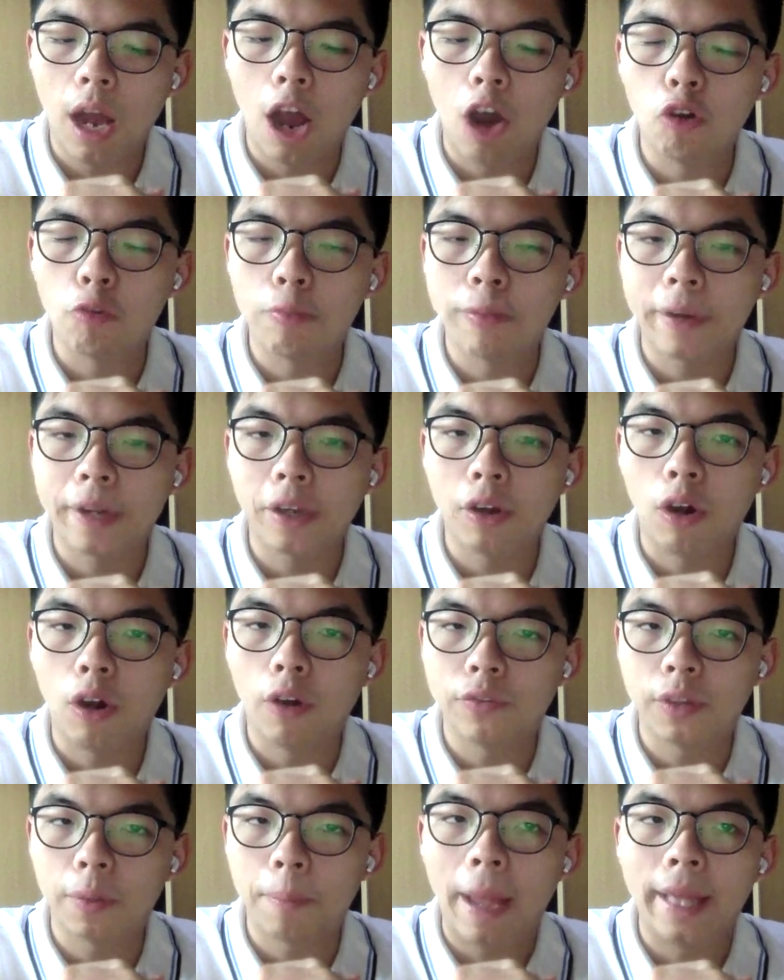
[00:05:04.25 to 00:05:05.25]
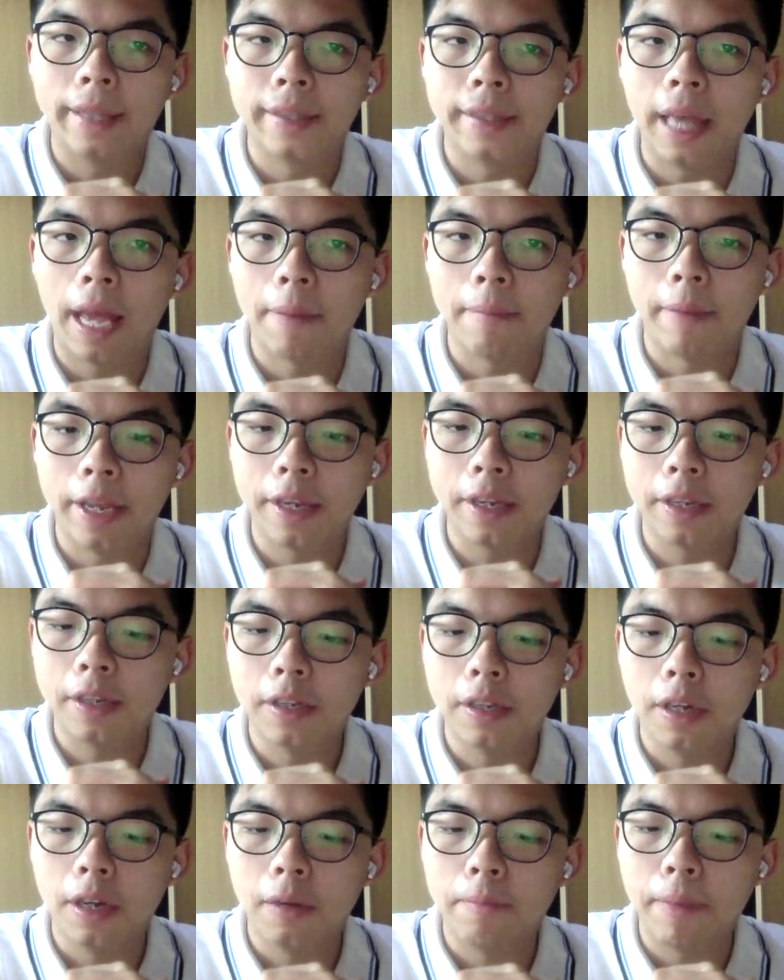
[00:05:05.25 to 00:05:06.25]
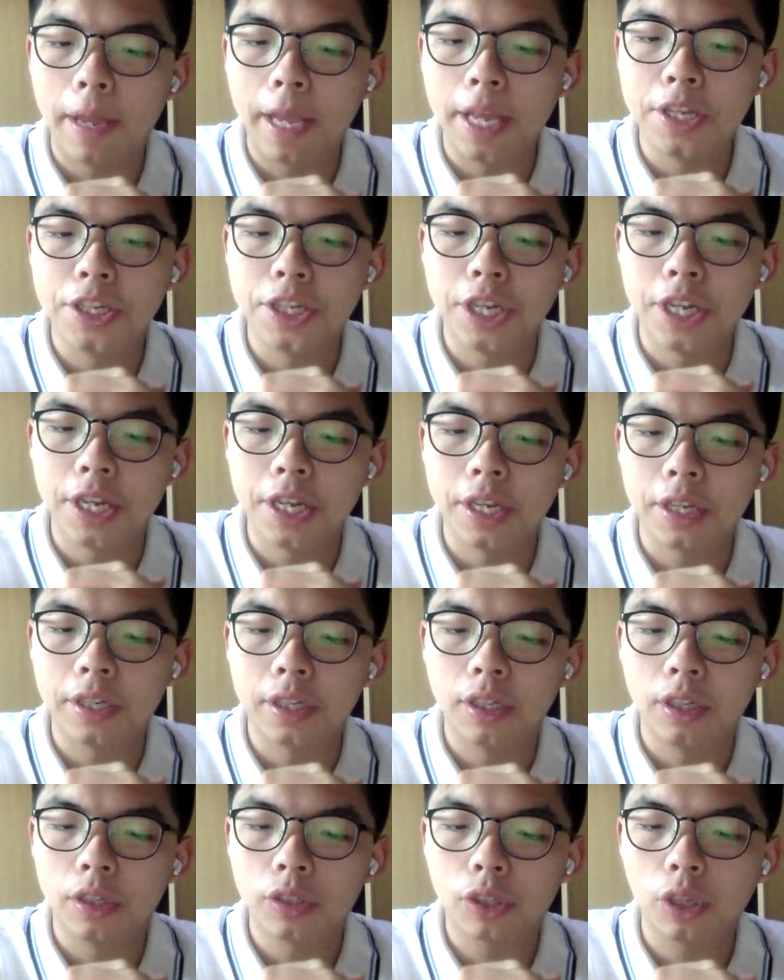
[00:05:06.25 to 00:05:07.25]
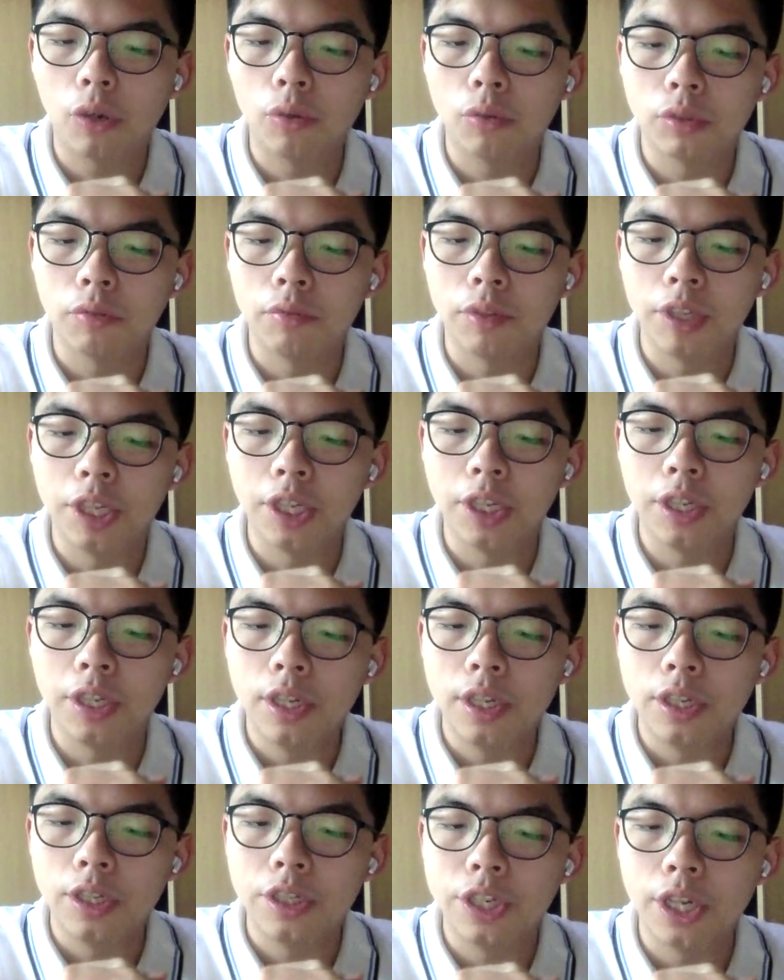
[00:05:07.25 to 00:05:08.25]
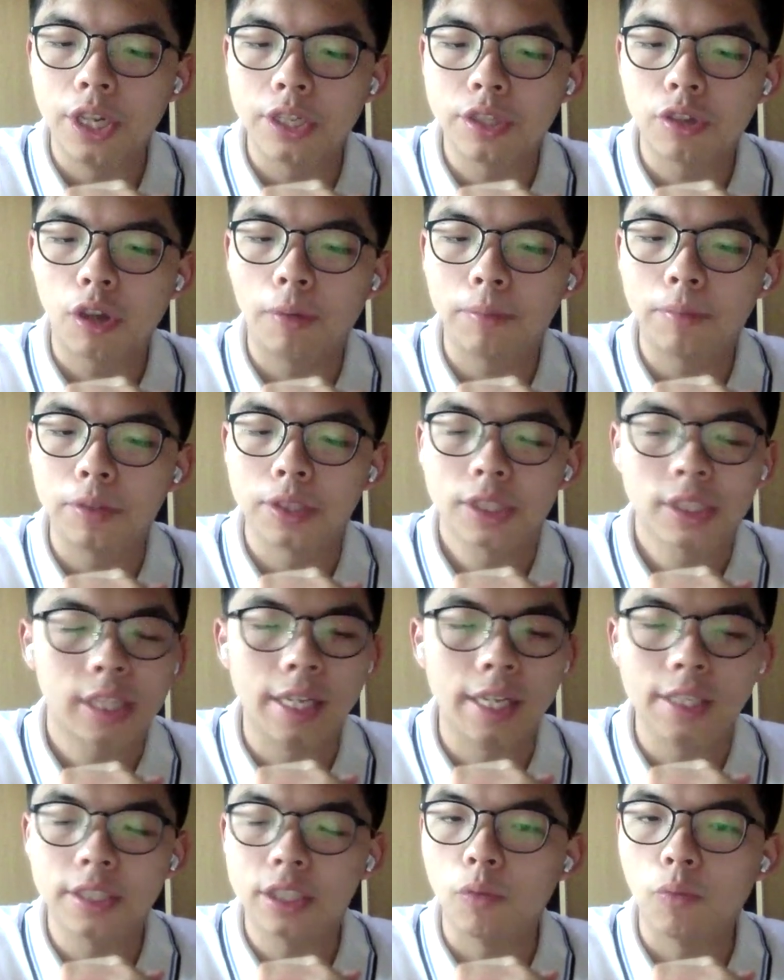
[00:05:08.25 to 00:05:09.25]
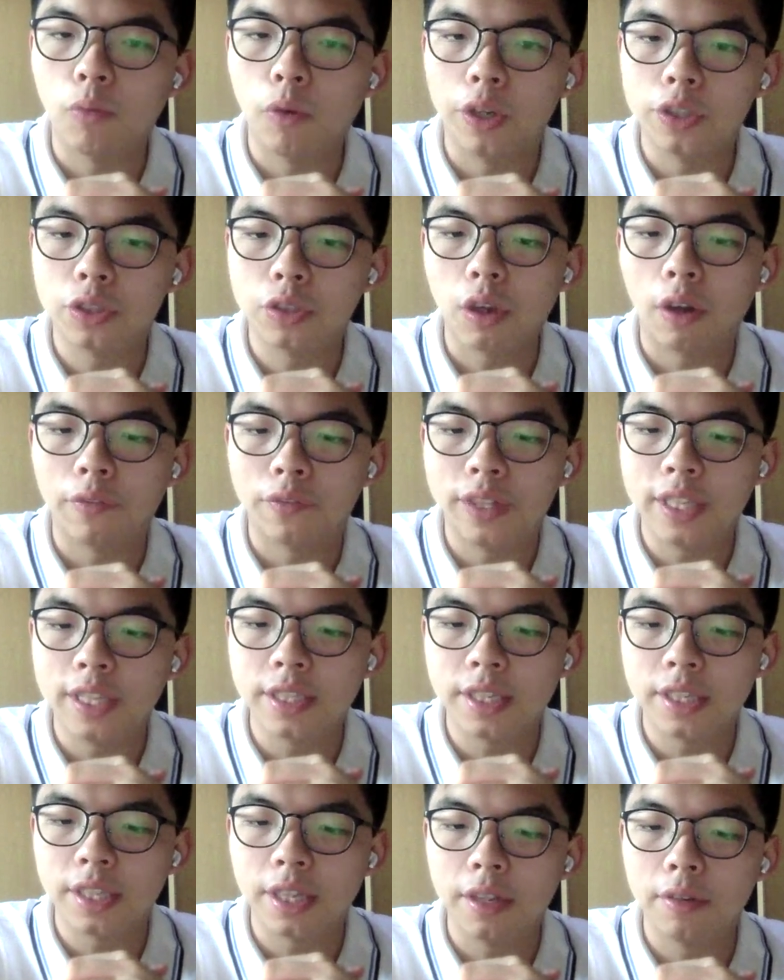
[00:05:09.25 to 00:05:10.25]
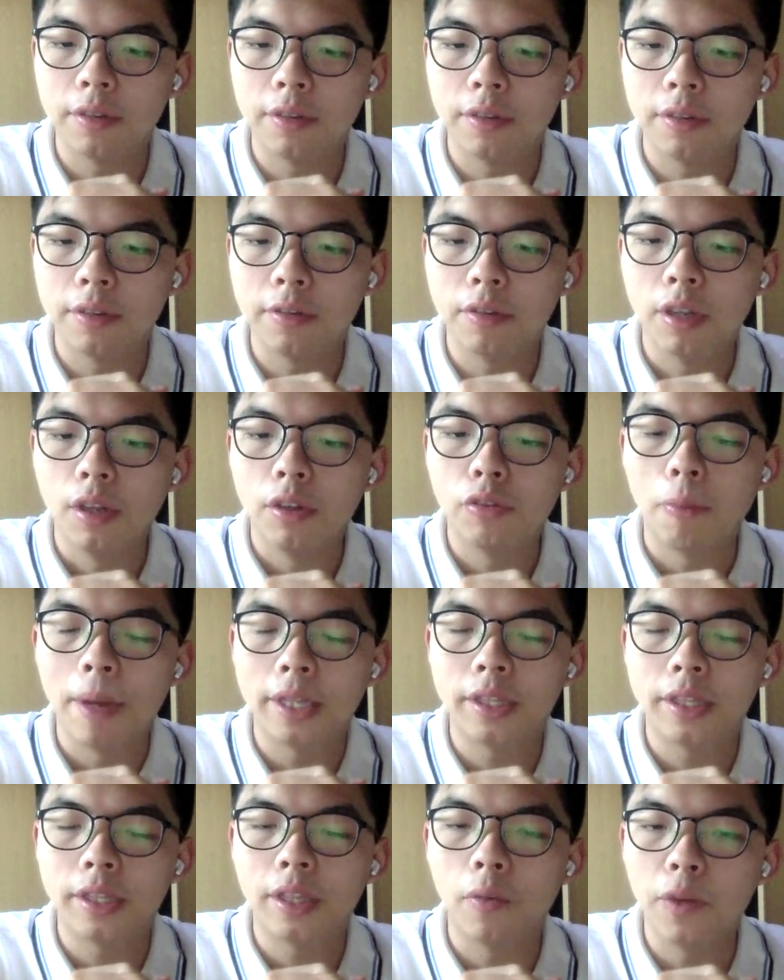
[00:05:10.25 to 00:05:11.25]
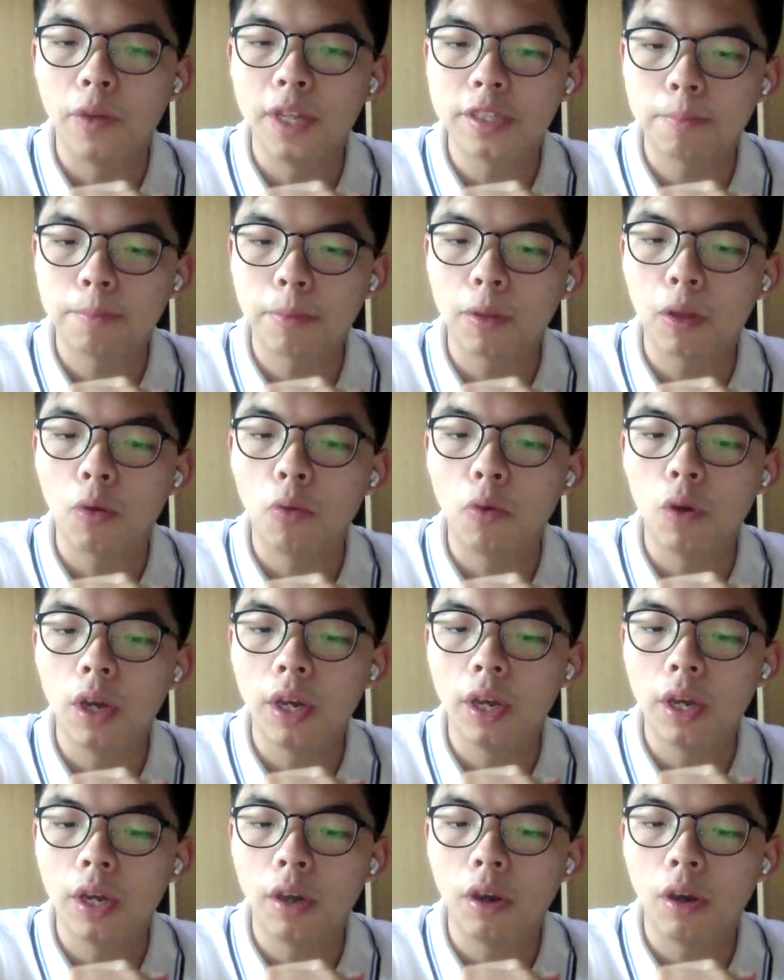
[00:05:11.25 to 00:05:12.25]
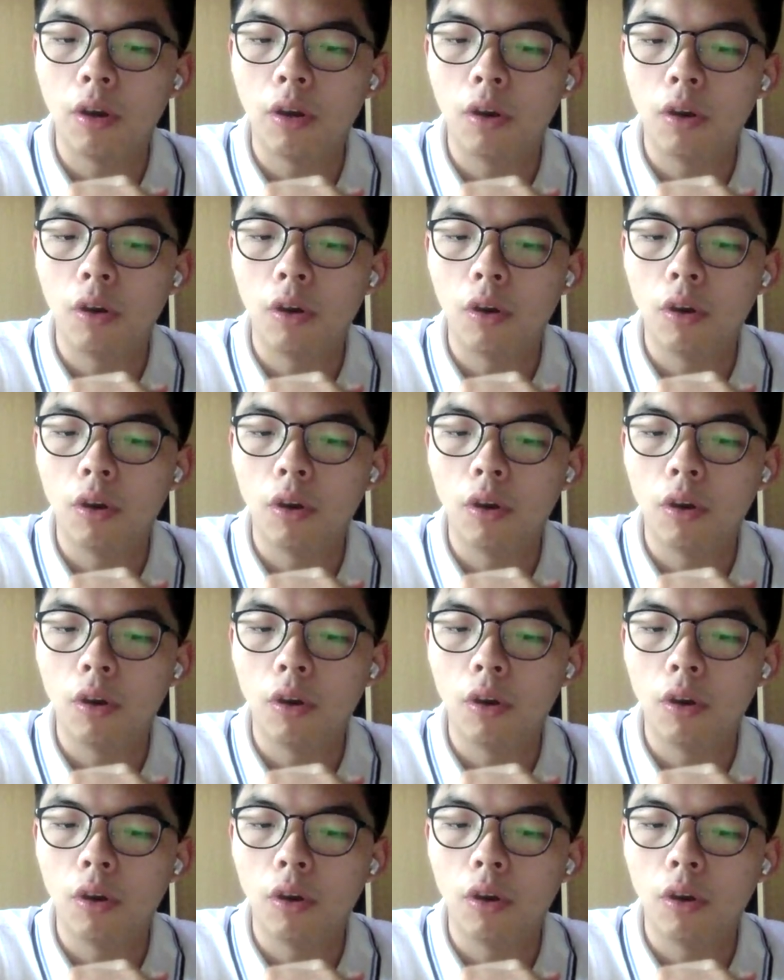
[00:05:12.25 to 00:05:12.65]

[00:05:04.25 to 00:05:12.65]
outbreak of the pandemic, Beijing totally just hope to silence the voice of dissident, no matter whistleblower or